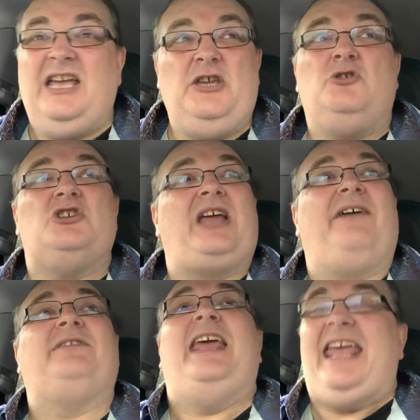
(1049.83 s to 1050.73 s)
You just
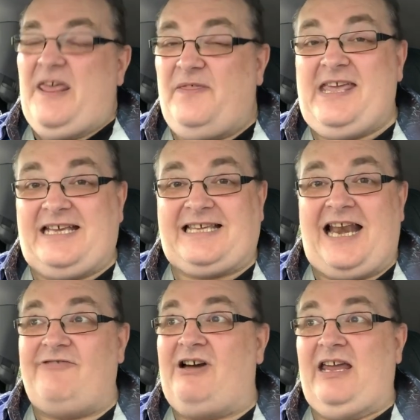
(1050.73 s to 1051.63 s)
have to hit the
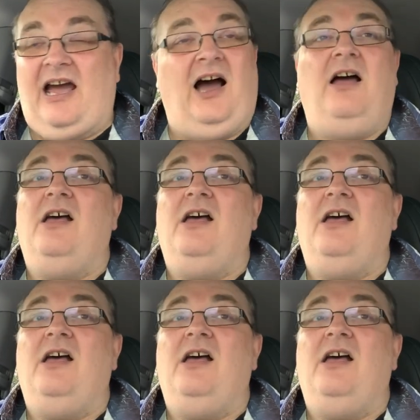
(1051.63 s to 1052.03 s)
accelerator